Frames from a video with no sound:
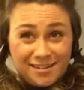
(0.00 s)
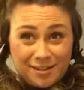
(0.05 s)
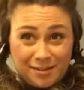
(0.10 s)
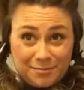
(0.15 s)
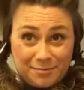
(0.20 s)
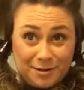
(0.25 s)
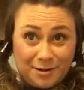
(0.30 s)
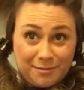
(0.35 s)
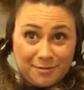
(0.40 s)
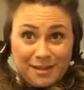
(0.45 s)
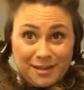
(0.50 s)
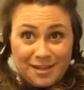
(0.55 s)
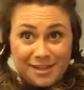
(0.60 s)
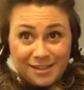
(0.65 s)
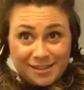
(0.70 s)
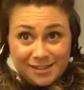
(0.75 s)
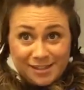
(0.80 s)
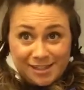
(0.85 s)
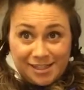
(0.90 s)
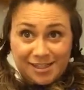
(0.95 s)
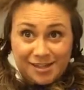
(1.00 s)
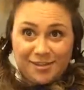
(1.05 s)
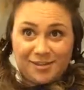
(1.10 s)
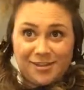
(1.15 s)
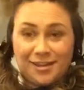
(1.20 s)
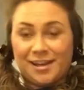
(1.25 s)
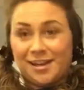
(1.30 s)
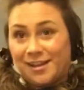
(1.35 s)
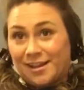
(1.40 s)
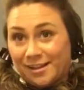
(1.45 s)
You probably can't see all
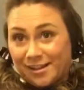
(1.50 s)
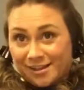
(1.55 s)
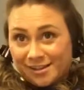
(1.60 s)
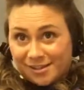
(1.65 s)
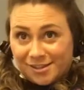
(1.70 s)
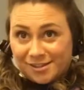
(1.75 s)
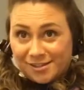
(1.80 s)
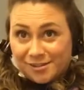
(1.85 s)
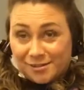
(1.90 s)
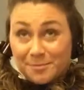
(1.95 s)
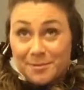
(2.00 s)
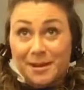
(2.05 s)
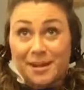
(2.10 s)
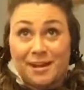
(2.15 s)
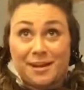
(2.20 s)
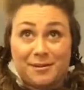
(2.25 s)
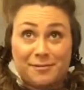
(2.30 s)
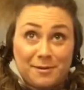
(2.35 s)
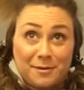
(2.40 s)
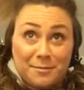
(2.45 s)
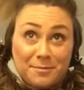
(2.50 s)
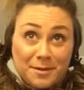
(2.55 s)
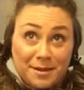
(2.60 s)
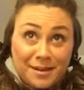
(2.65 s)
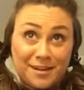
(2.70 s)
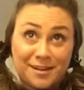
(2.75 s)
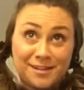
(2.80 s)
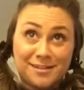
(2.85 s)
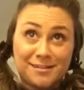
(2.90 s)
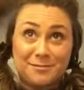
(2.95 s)
that. Listen to my hair ripping
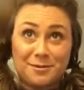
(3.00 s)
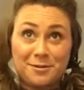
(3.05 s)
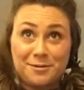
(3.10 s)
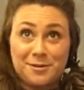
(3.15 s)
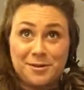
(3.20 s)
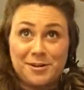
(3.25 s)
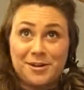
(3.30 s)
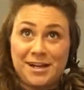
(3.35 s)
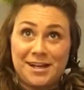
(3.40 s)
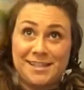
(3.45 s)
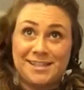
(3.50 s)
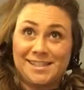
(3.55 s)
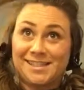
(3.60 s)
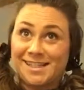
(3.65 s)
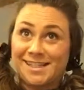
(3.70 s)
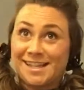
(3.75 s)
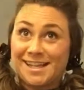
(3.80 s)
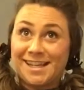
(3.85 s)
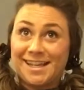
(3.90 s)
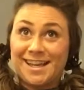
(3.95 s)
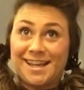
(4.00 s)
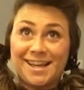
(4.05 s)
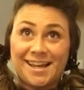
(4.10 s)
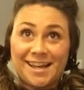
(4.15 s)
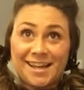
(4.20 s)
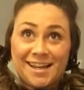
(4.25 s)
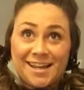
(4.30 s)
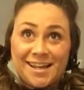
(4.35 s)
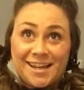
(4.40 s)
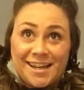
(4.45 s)
because I'm going crazy.
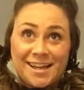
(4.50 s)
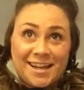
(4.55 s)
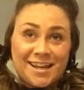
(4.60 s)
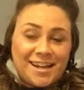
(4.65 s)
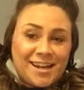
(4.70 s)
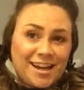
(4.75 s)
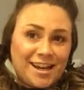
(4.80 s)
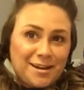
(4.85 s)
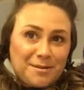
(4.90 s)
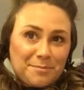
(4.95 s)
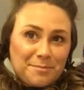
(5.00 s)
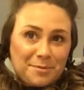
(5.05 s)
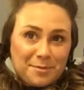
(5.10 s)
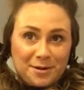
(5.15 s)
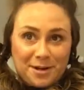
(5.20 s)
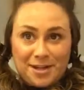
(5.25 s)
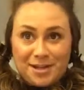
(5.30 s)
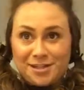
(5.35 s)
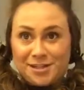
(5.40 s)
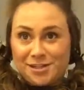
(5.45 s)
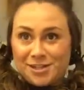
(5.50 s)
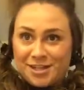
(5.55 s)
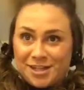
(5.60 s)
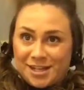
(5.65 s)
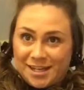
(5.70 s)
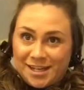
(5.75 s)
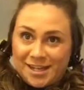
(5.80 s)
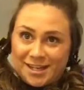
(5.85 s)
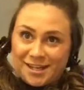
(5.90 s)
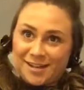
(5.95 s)
Kind of brush
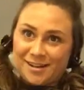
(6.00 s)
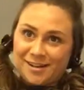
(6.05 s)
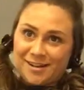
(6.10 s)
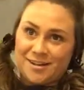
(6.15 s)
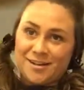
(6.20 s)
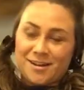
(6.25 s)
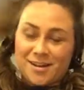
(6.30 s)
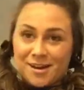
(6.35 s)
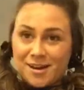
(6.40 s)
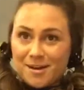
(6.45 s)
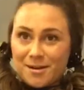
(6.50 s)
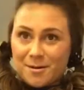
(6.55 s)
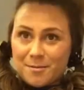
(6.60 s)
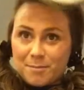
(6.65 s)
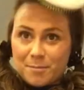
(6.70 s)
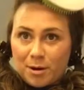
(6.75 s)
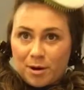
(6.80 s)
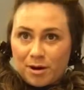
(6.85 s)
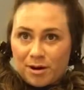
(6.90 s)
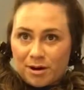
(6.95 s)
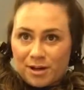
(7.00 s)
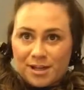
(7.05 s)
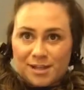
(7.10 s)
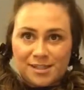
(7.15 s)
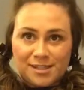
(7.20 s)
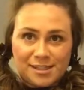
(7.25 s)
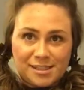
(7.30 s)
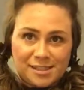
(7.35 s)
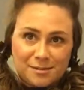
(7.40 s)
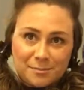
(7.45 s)
it, part
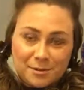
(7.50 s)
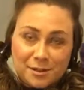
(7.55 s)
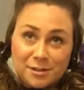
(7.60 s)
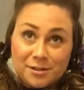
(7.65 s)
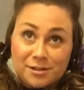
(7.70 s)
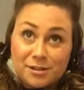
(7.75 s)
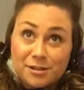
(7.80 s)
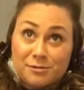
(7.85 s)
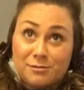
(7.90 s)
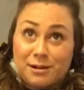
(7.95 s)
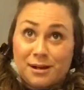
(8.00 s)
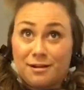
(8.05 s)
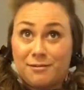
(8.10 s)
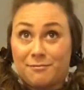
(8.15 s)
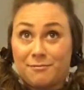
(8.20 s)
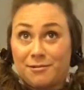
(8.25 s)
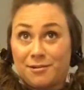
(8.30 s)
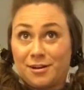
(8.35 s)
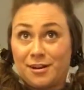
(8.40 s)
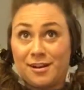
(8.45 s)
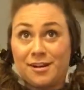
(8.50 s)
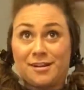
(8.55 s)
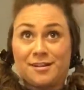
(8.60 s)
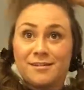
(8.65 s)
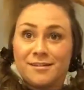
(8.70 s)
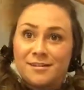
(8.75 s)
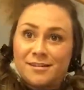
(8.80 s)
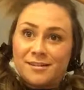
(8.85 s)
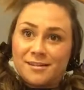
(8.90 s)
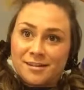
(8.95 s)
it similar to where I want it.
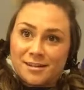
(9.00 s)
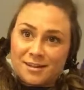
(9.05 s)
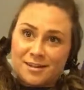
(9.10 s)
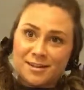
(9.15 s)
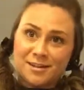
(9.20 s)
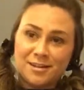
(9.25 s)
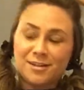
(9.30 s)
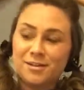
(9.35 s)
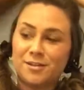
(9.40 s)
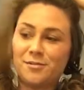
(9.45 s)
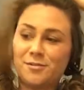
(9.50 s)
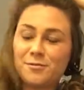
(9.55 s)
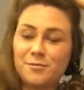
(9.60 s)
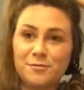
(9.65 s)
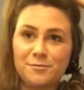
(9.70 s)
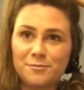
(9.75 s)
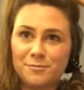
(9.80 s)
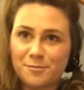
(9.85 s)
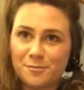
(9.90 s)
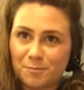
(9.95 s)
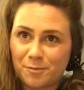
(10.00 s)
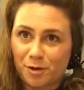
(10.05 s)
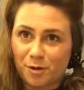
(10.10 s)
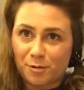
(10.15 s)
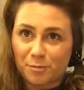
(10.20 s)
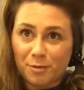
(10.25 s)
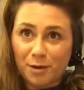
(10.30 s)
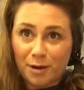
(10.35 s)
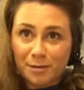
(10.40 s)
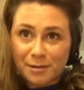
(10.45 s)
You
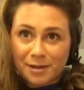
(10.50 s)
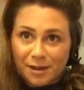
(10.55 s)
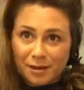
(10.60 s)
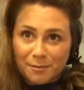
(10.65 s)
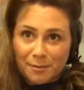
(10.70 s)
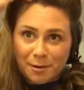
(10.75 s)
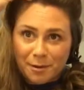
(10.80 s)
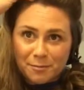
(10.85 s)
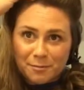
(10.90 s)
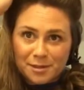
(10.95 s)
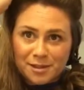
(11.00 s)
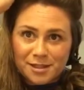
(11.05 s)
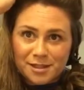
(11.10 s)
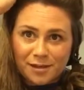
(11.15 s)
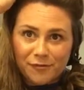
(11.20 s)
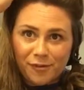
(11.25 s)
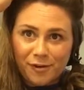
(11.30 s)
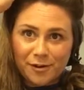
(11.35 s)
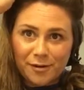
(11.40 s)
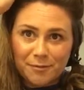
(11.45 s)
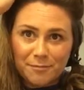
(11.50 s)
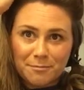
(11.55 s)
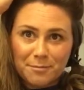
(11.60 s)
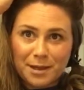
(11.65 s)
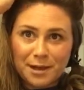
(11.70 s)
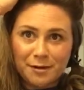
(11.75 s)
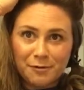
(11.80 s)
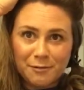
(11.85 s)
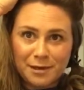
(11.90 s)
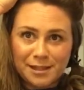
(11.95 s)
could probably come up with different,
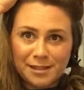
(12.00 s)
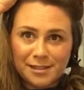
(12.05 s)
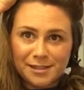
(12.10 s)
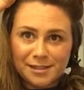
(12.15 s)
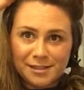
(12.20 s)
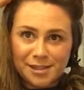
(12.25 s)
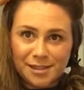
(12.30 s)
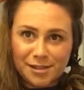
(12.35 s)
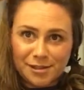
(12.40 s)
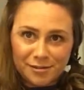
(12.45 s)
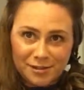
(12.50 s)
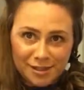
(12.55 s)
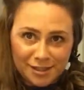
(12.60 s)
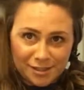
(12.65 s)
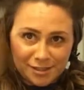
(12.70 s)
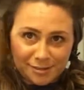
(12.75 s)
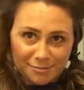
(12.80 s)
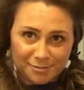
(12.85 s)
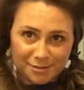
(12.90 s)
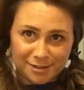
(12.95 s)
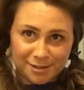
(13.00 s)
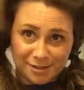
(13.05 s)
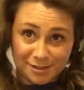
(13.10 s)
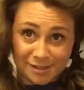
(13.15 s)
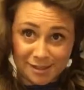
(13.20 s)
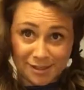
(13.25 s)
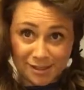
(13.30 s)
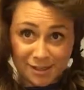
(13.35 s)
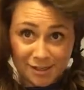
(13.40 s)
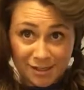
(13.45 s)
better ways to do this because